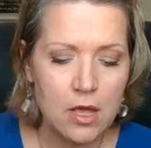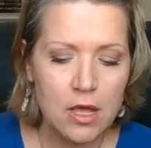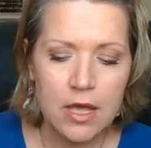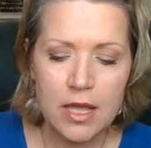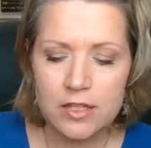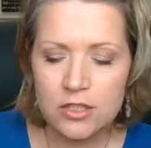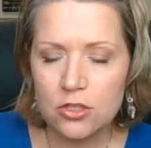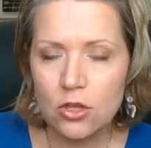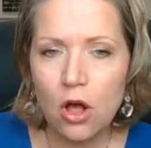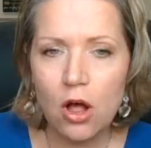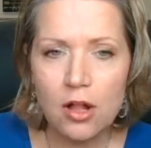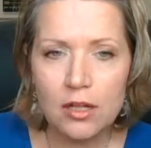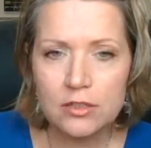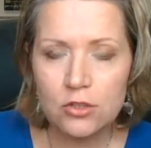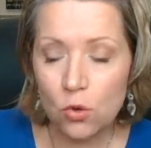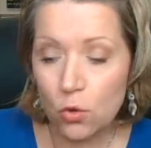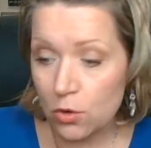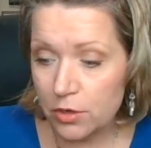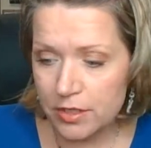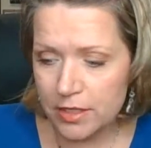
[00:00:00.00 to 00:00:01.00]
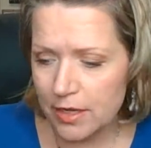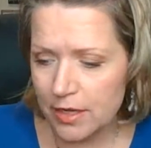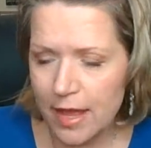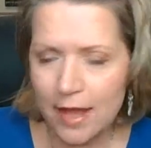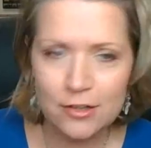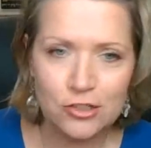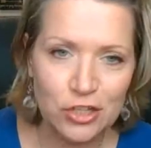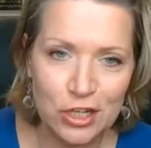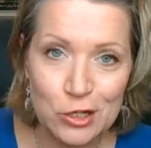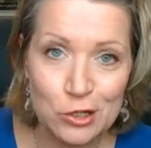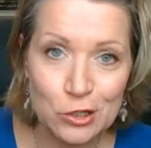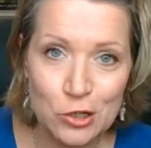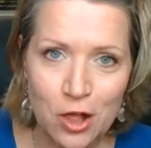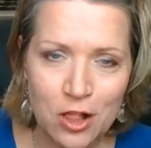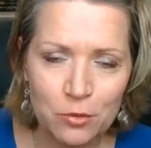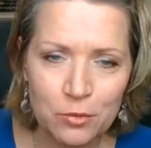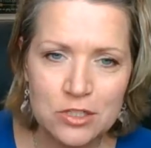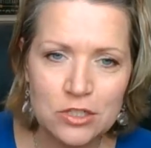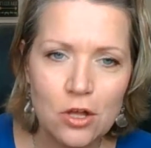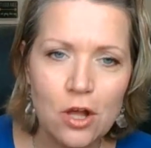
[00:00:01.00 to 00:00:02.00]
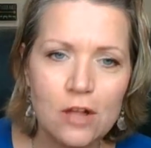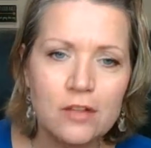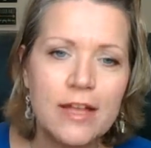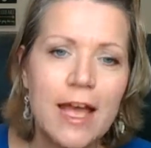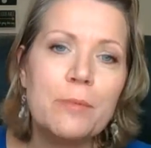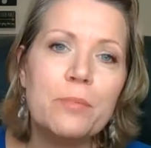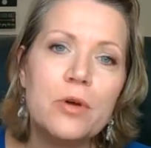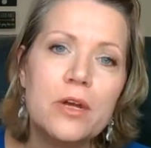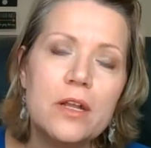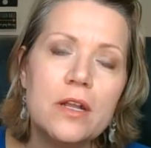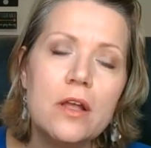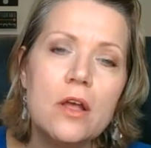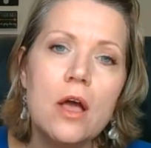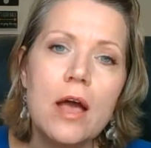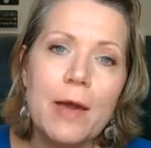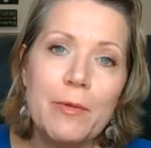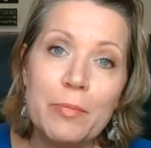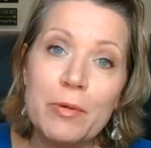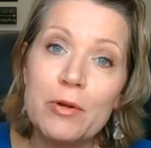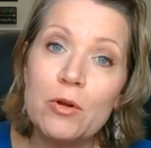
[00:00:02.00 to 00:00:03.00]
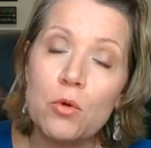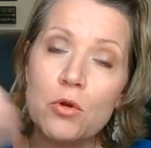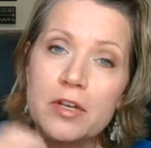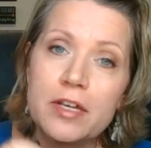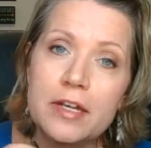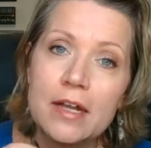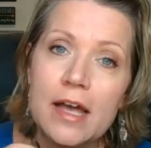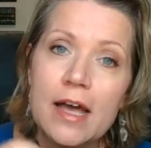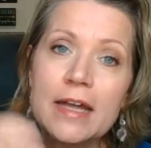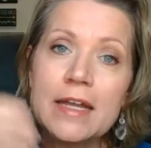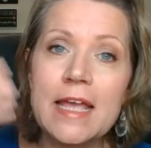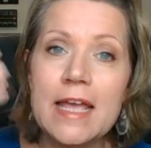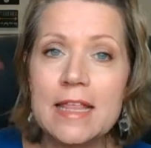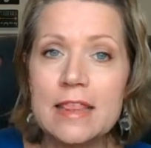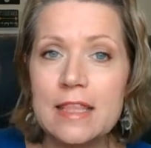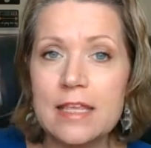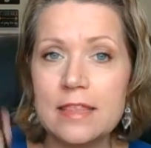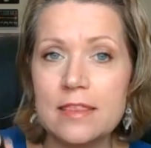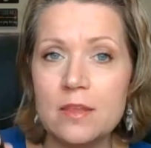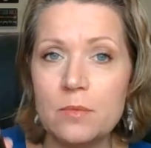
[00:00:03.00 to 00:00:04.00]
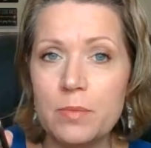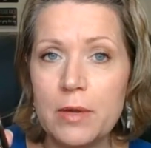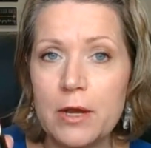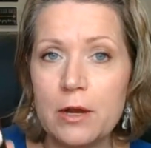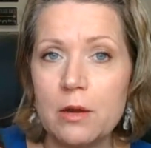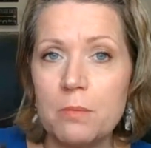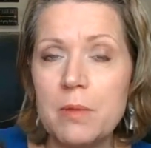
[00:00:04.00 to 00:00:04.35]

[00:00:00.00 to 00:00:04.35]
It's called Orchid. Actually, I could call it what it's called. I put Orchid on and then the Bare.